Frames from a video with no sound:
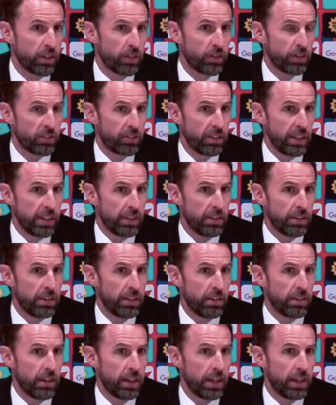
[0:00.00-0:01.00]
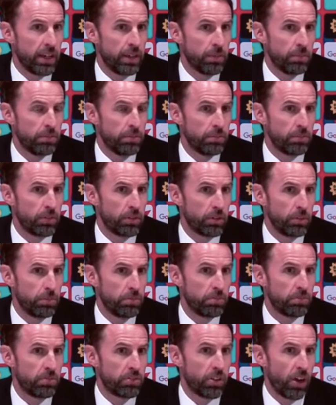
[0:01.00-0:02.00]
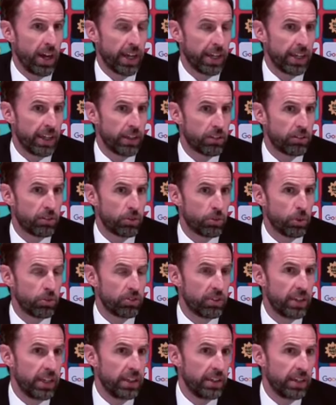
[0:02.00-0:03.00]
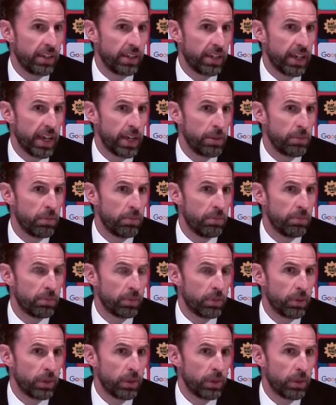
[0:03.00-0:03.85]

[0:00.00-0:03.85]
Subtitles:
Obviously some tired legs towards the end of the game.